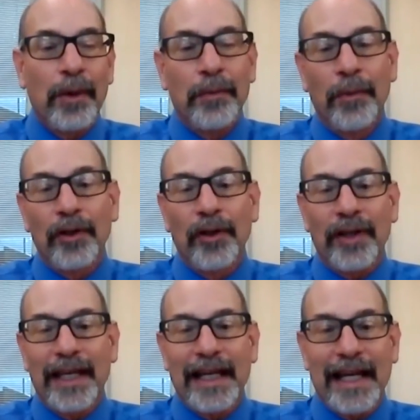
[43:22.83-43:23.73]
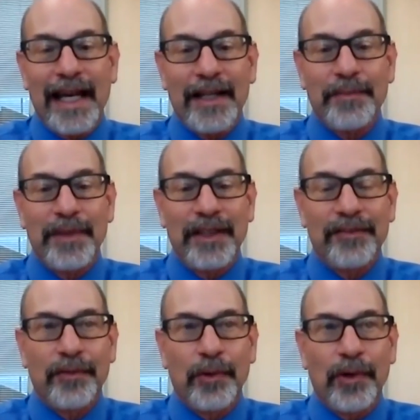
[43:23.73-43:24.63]
we're looking at ketamine
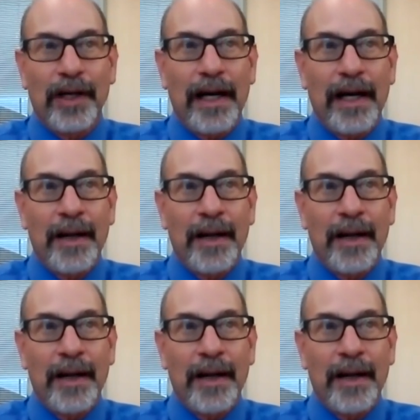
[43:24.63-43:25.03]
for